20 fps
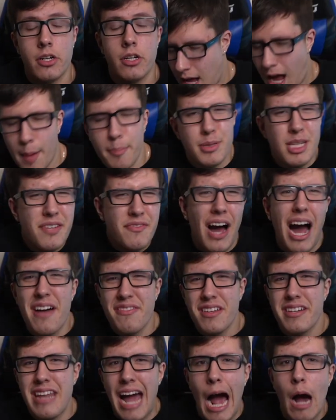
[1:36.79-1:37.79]
I believe on
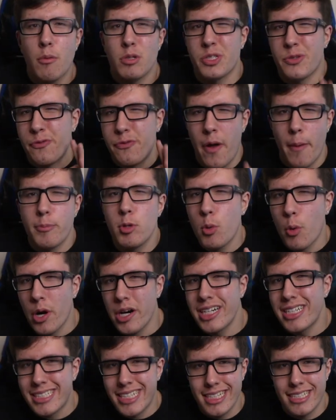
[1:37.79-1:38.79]
the dot was
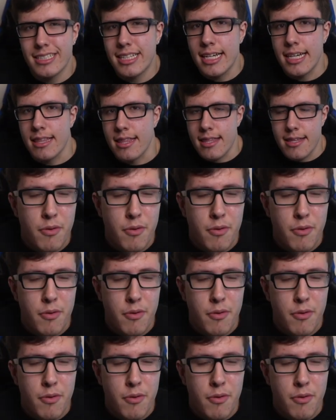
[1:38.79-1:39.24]
February sixteenth.